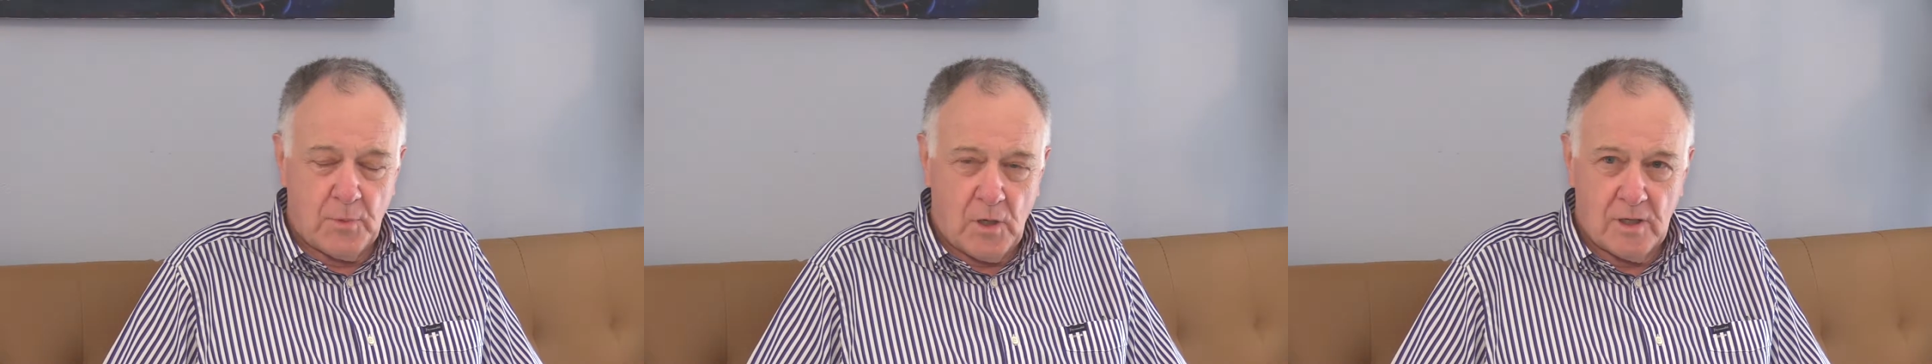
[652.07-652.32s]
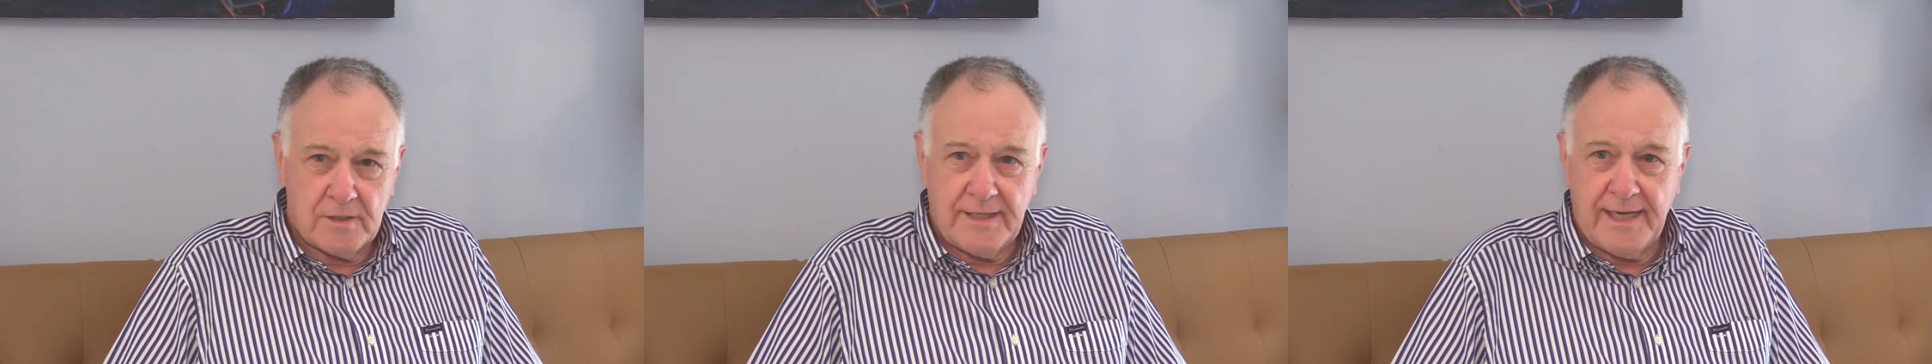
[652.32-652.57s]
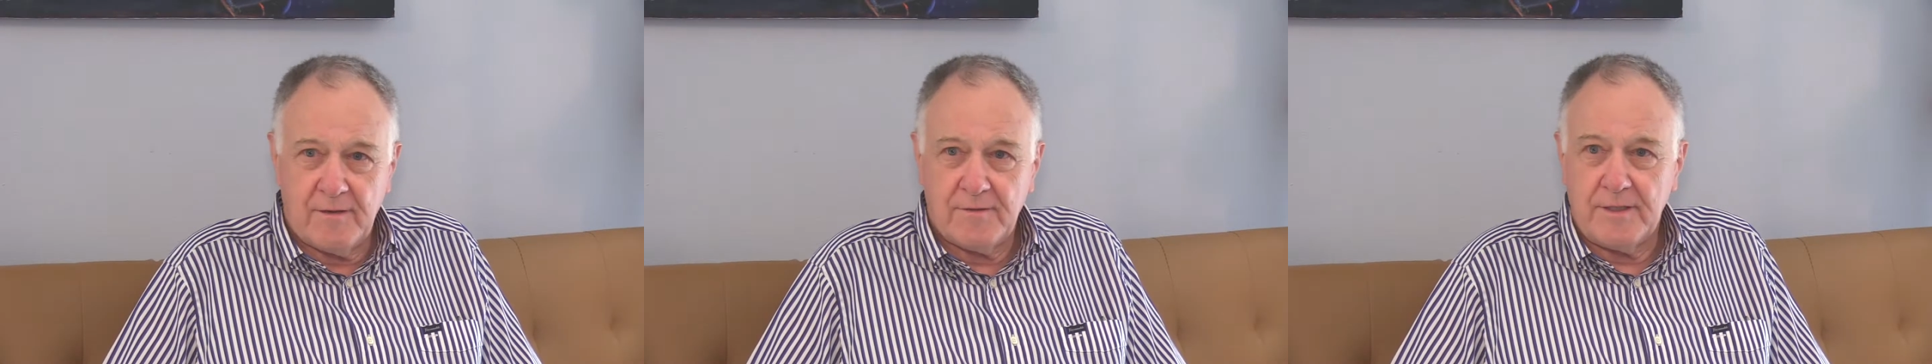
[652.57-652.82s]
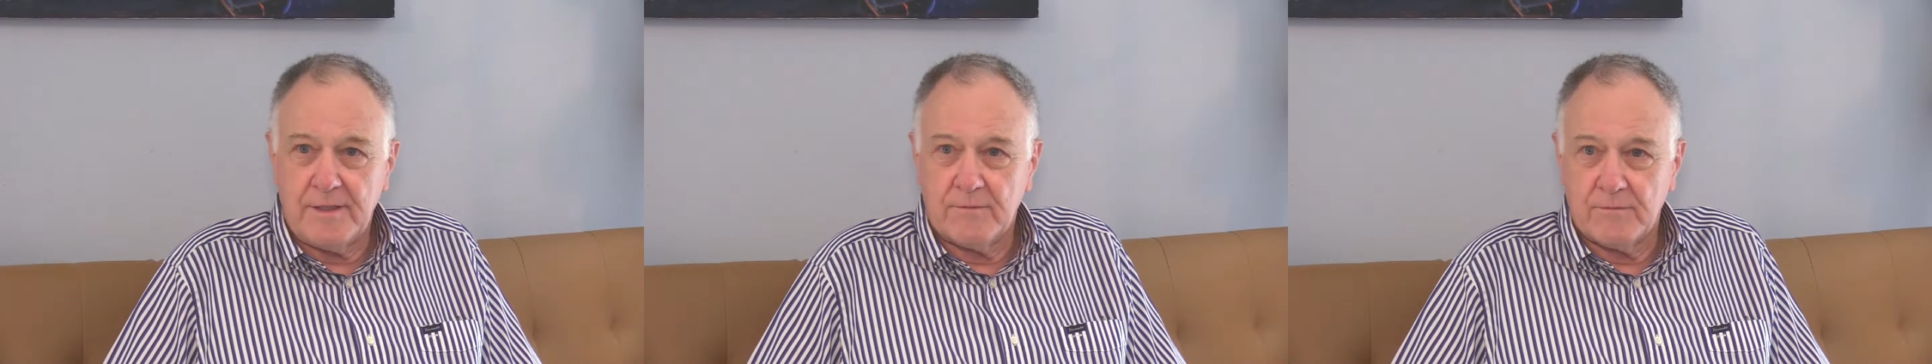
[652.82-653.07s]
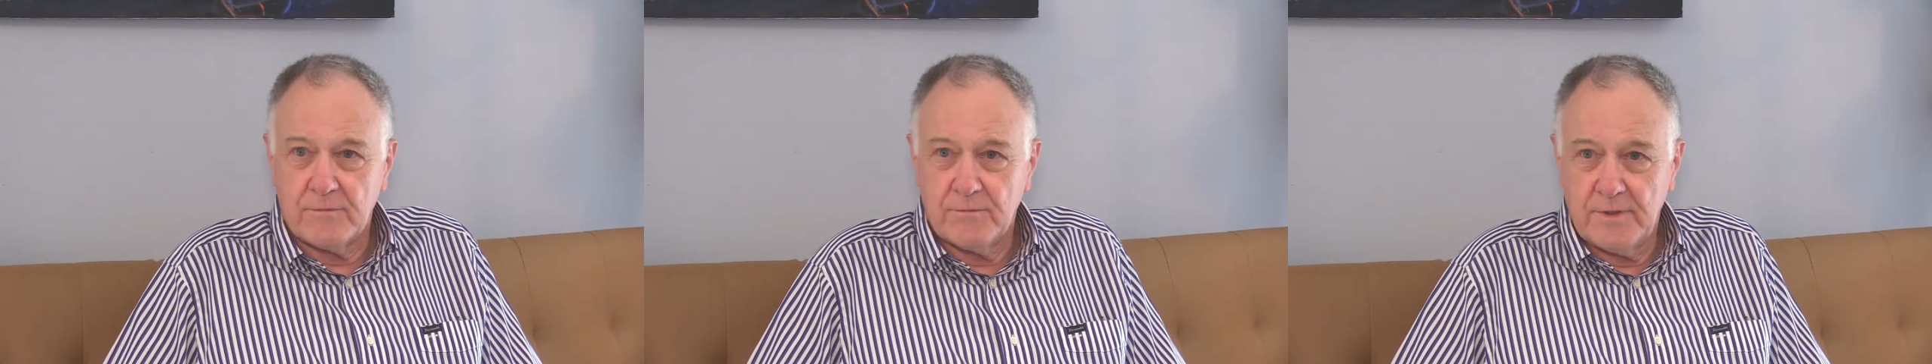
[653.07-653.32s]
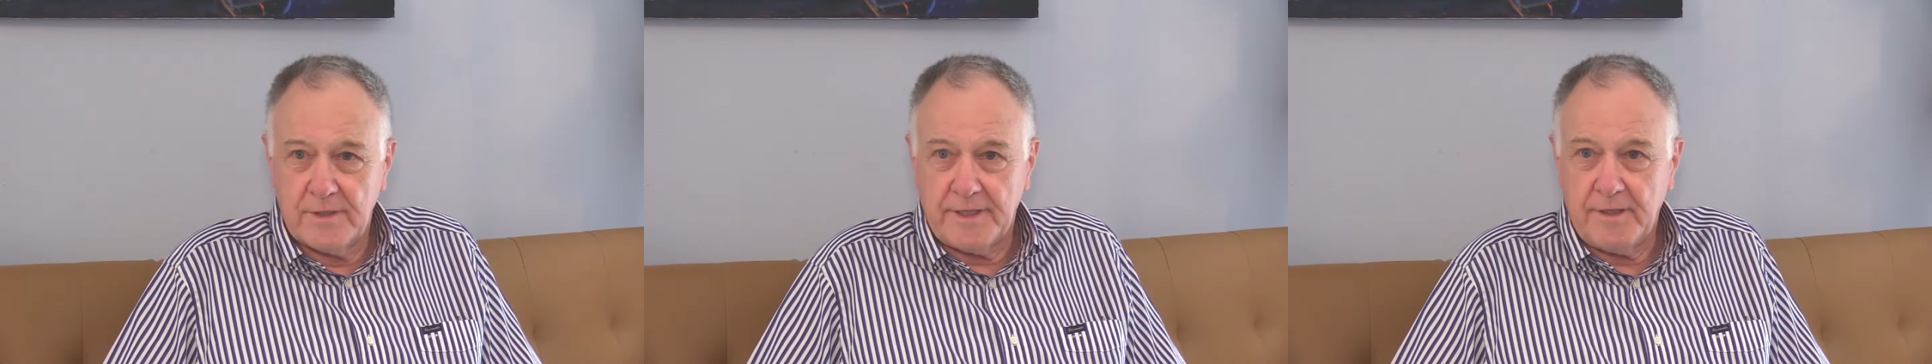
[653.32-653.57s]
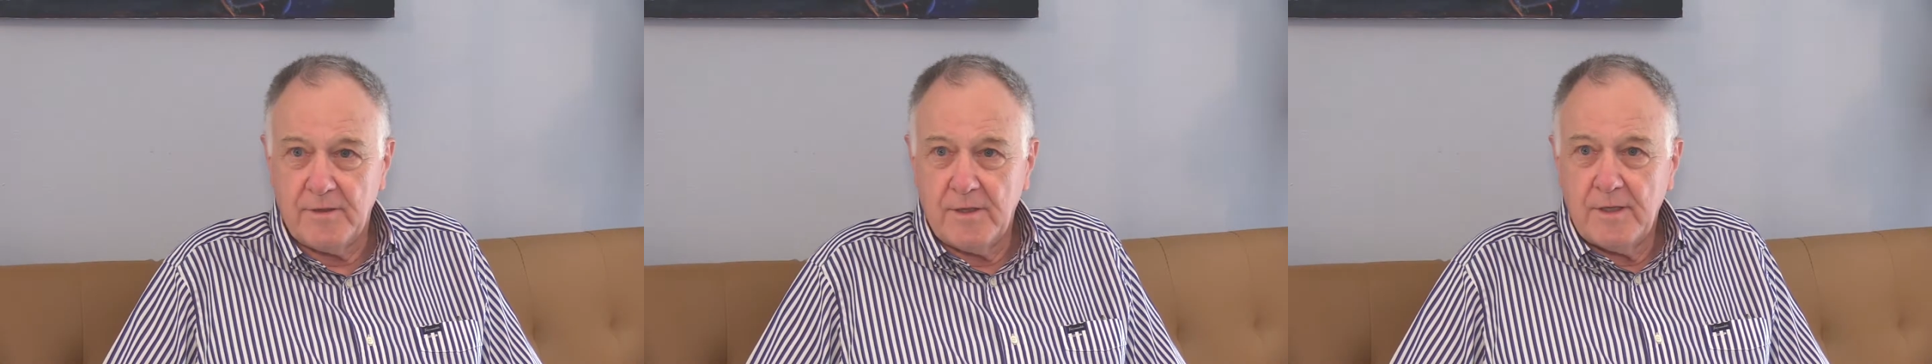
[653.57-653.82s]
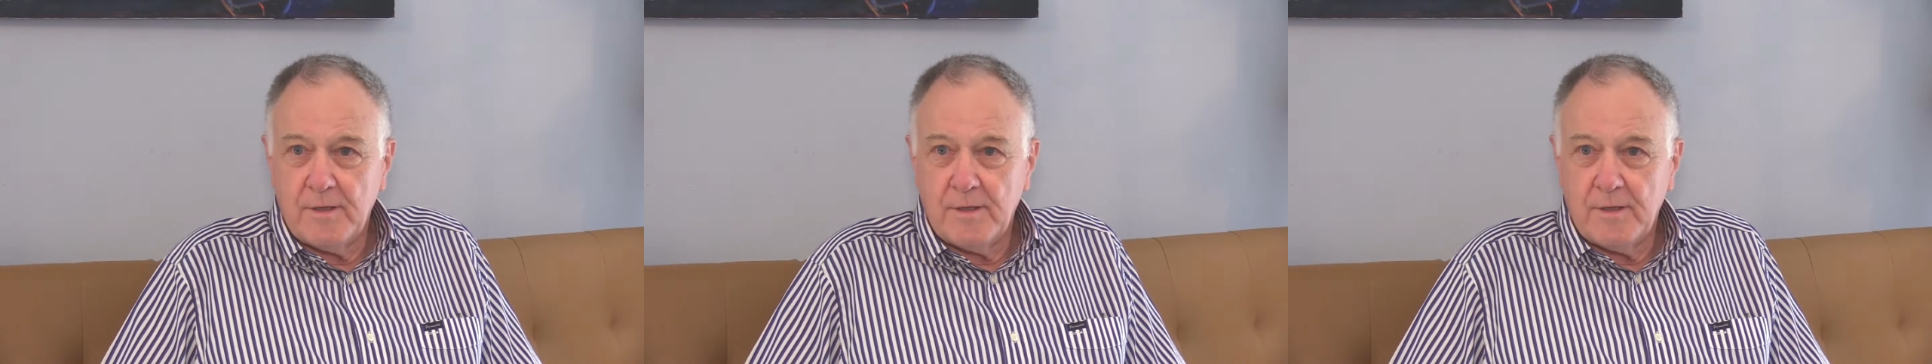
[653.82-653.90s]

bogged down in really